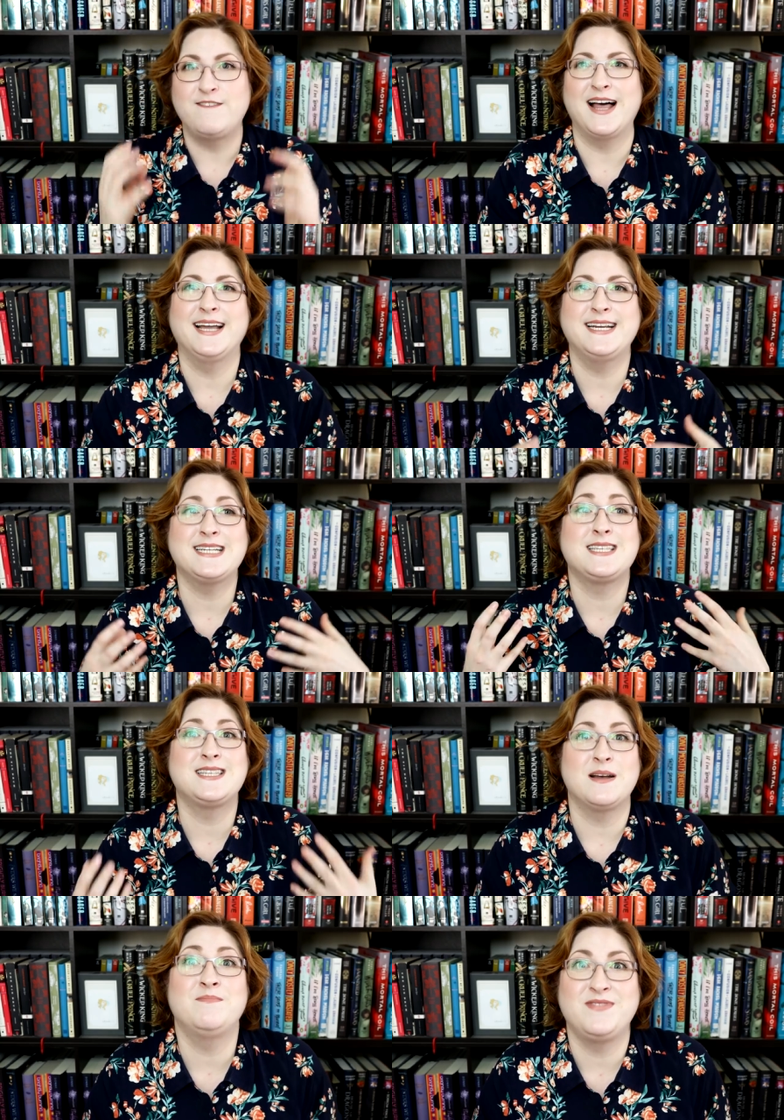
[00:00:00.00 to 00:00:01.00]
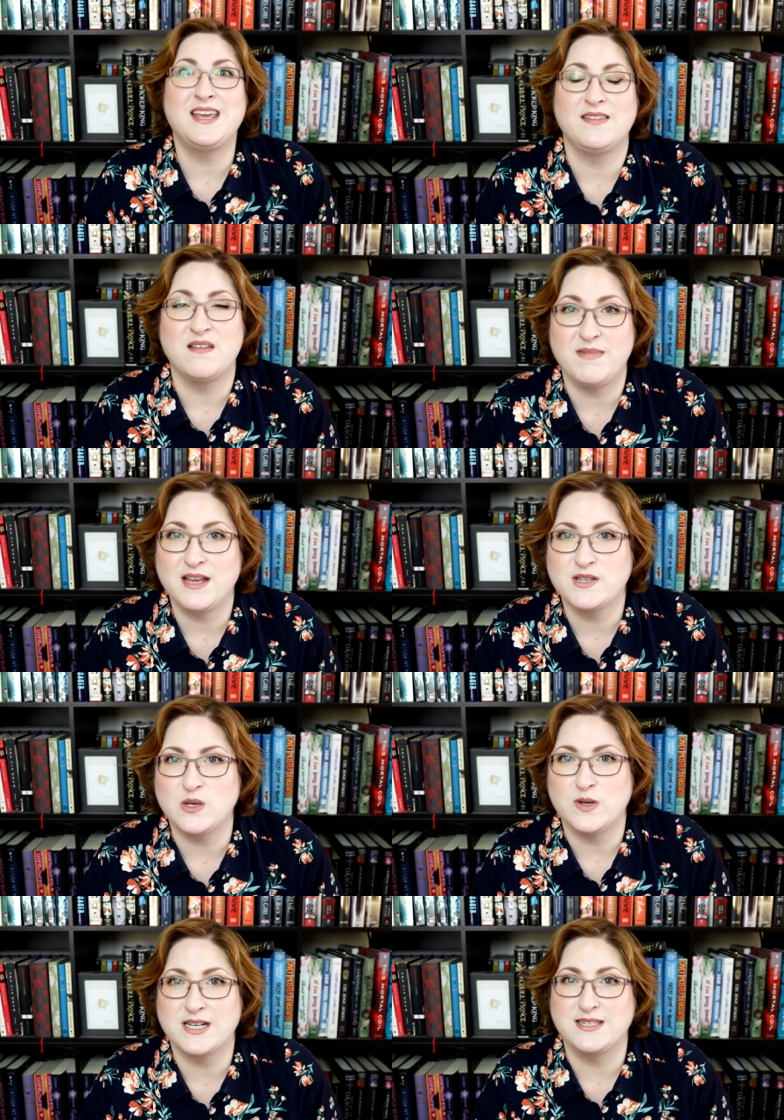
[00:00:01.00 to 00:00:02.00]
Find something that makes
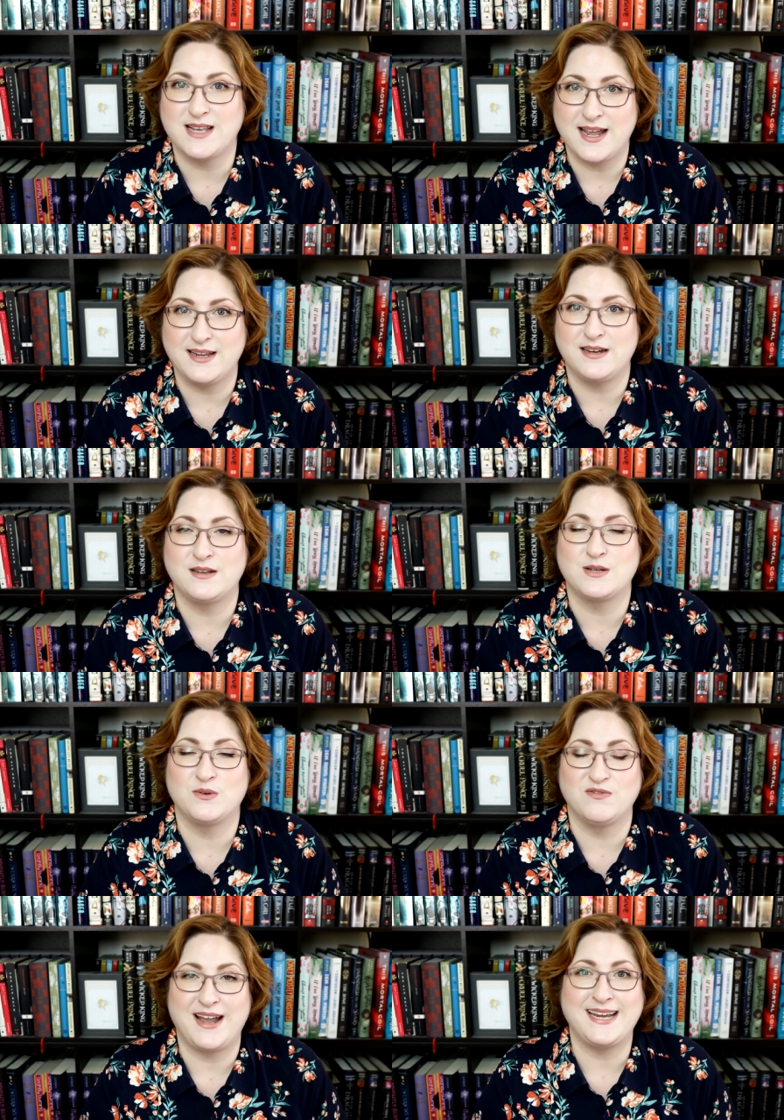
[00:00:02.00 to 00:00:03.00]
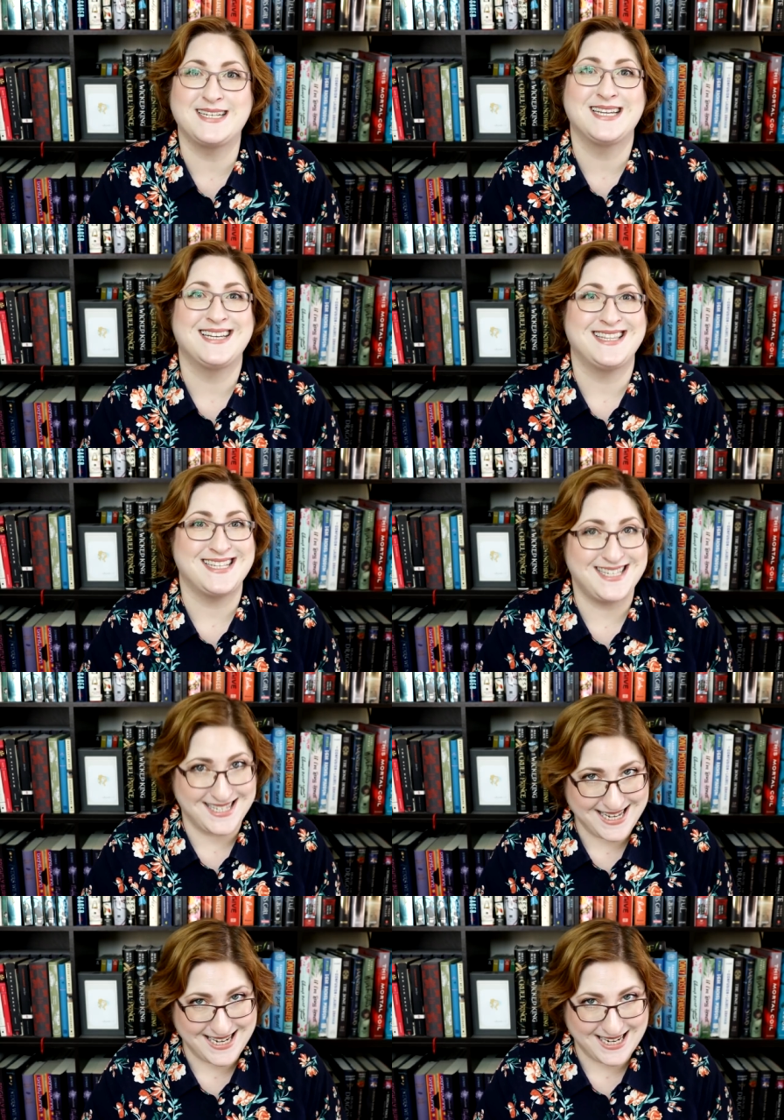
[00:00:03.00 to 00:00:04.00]
you excited to write the
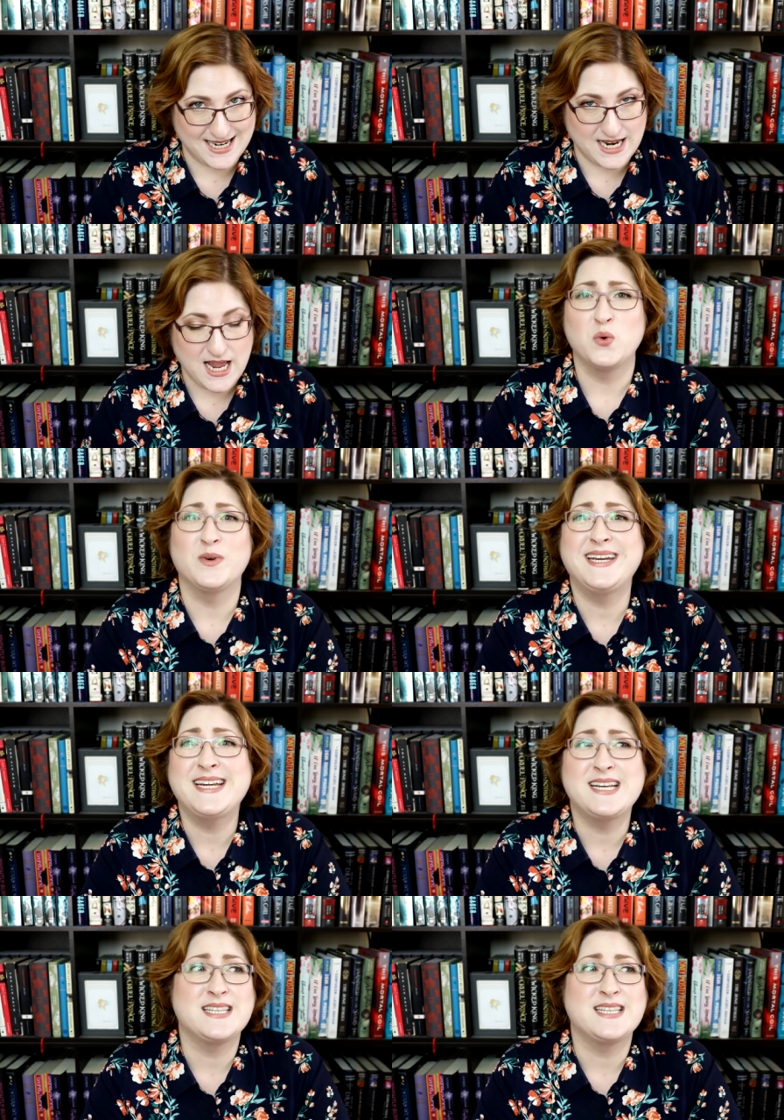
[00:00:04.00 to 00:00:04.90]
scene, read